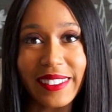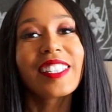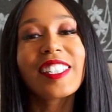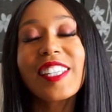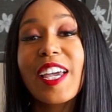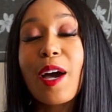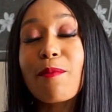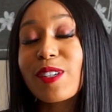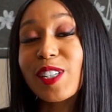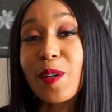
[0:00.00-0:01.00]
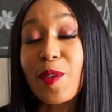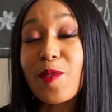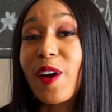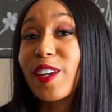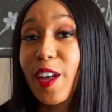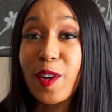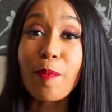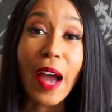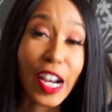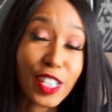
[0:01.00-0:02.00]
Today I'm gonna share with you another
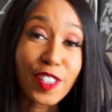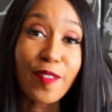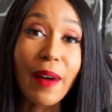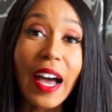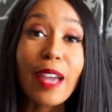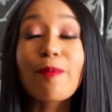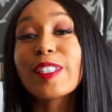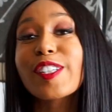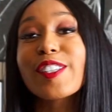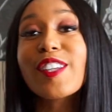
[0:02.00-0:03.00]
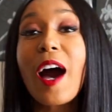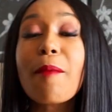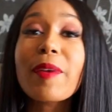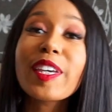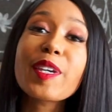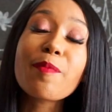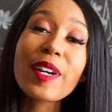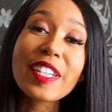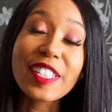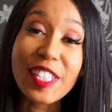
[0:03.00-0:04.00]
passion of mine, which is not making
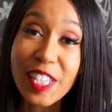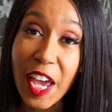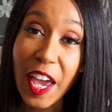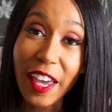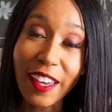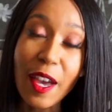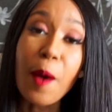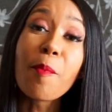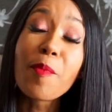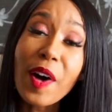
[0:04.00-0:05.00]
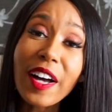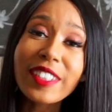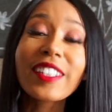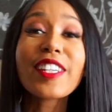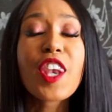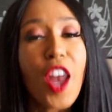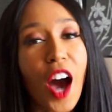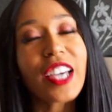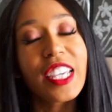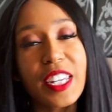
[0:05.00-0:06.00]
money today, but
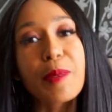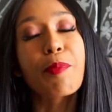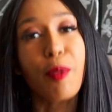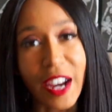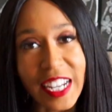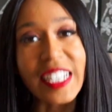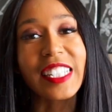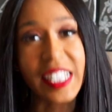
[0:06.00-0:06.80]
not getting pregnant